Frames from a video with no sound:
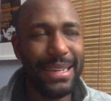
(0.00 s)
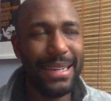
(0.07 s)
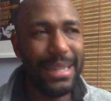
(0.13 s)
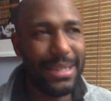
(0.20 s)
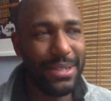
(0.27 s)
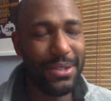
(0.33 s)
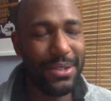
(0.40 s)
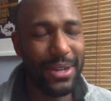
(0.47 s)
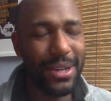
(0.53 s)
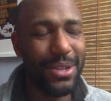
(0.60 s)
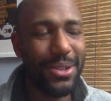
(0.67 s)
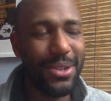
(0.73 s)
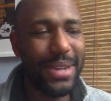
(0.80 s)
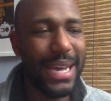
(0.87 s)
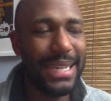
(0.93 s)

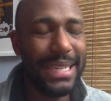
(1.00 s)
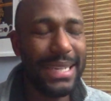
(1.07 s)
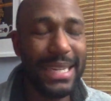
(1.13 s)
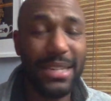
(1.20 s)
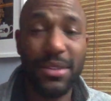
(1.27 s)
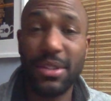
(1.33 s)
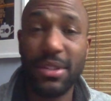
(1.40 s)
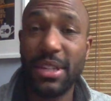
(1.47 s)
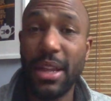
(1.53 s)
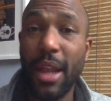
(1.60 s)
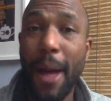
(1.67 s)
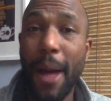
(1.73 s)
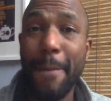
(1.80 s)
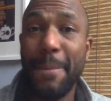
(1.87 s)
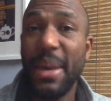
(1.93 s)
The United States looks a
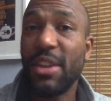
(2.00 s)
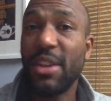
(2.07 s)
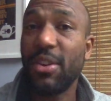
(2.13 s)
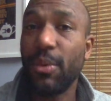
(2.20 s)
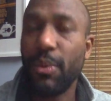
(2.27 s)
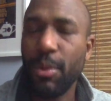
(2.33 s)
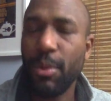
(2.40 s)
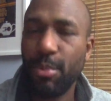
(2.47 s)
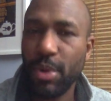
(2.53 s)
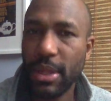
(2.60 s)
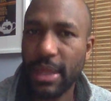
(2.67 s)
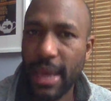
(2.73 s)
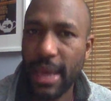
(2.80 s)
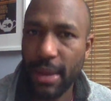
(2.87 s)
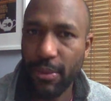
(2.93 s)
lot better when we put
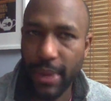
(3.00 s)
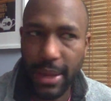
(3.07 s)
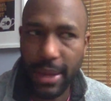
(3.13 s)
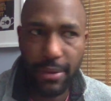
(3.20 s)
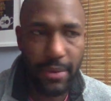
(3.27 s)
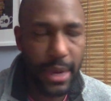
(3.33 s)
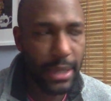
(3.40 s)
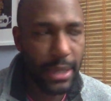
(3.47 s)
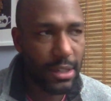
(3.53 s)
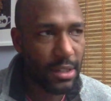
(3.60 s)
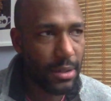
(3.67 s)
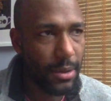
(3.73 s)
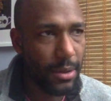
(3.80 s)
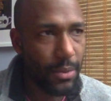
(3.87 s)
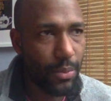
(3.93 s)
it that way, right?
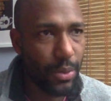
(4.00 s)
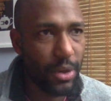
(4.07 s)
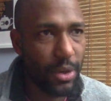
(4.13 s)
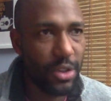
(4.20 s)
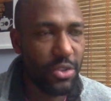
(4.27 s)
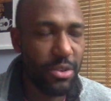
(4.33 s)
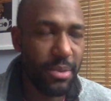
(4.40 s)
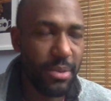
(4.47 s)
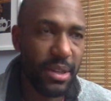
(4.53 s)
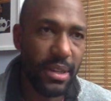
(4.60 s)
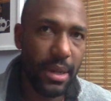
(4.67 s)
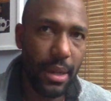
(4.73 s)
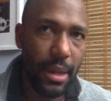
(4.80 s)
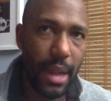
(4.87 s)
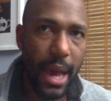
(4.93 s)
So we're
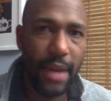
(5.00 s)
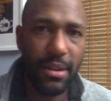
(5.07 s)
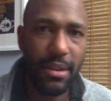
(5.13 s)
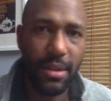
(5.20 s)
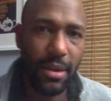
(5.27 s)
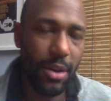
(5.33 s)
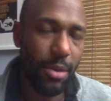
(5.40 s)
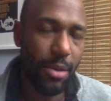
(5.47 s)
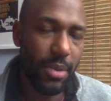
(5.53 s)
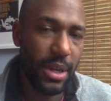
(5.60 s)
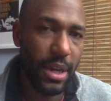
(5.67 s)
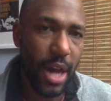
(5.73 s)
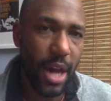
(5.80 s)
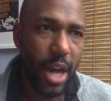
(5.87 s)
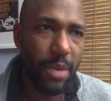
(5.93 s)
contributing a lot to the global
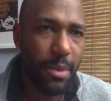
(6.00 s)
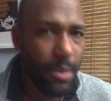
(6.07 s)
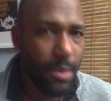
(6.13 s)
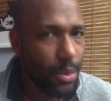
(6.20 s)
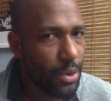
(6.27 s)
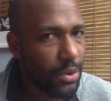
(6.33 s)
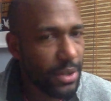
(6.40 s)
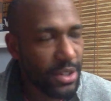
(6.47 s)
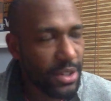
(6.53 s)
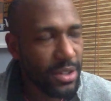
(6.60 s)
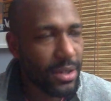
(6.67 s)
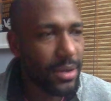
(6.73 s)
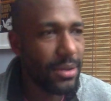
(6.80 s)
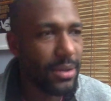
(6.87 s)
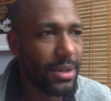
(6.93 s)
economy, but we're doing
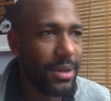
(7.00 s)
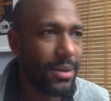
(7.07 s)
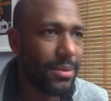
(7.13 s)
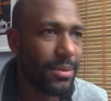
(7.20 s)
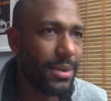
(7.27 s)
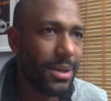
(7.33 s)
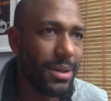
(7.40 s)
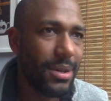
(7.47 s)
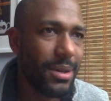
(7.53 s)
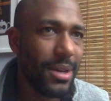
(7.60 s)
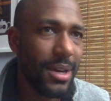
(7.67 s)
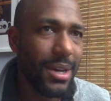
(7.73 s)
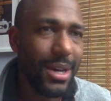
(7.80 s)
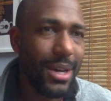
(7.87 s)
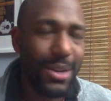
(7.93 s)
so, we're
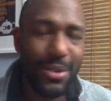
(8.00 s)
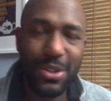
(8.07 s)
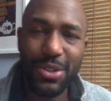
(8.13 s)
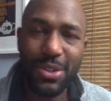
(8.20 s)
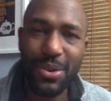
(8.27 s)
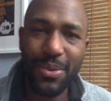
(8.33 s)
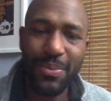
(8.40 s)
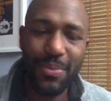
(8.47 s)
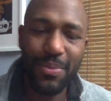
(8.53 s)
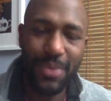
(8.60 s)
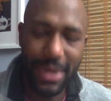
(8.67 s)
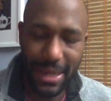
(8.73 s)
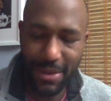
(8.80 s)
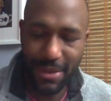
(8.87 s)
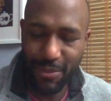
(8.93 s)
doing so
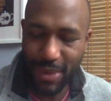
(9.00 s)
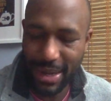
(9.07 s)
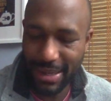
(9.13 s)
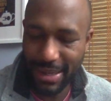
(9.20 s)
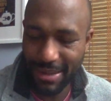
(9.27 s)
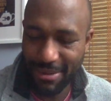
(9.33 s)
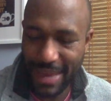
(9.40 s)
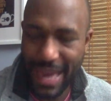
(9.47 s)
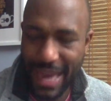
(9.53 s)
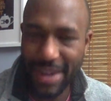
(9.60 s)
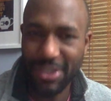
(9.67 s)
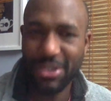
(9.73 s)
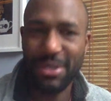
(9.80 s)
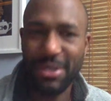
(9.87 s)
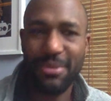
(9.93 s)
in a relatively
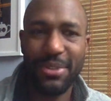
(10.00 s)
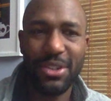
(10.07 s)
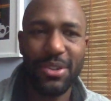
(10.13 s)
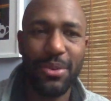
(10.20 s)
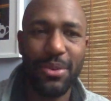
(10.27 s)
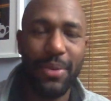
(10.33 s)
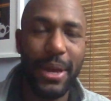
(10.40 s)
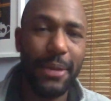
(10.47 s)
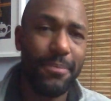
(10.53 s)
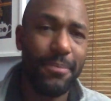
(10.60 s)
energy efficient way.